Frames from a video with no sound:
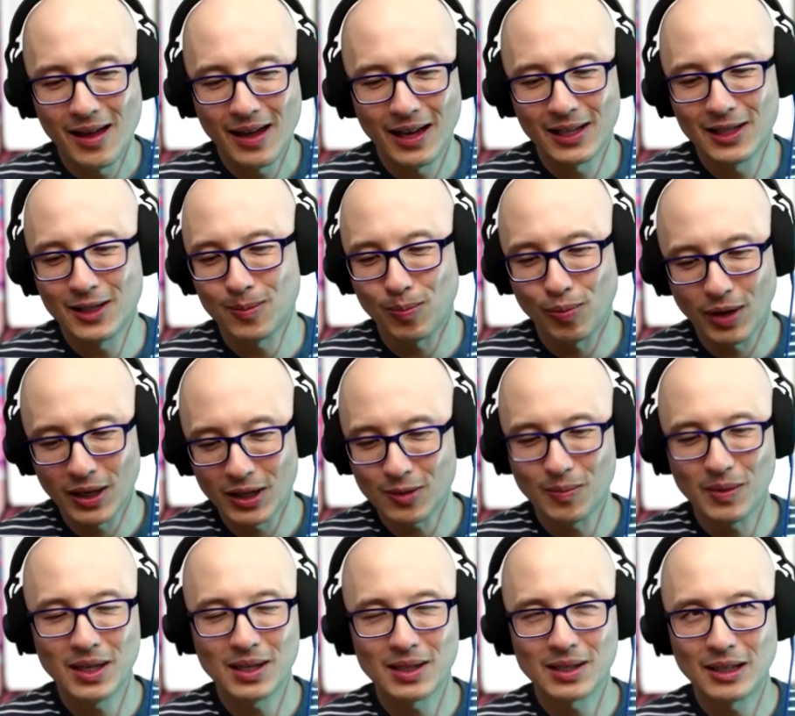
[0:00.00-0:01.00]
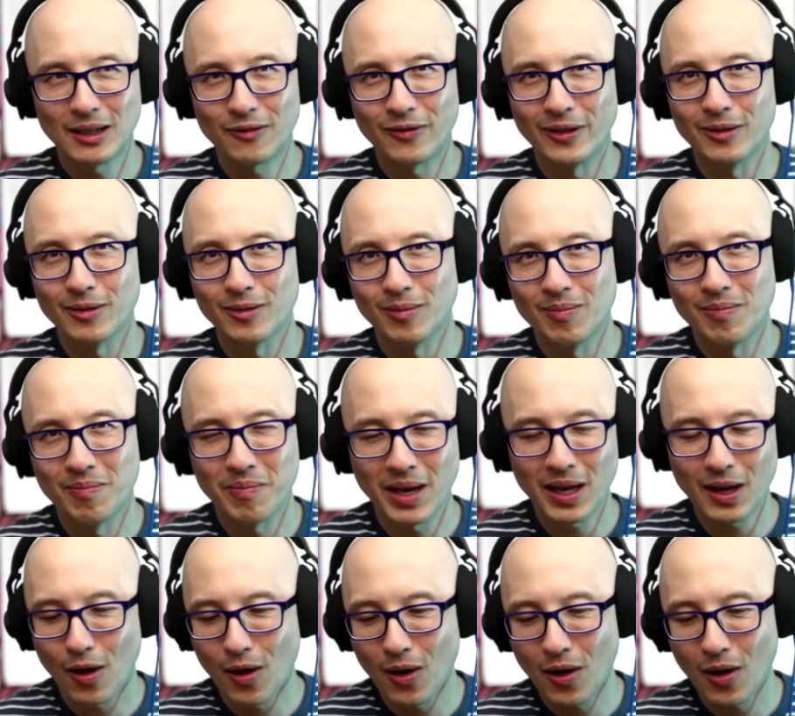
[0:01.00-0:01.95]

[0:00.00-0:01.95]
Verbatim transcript: express myself and make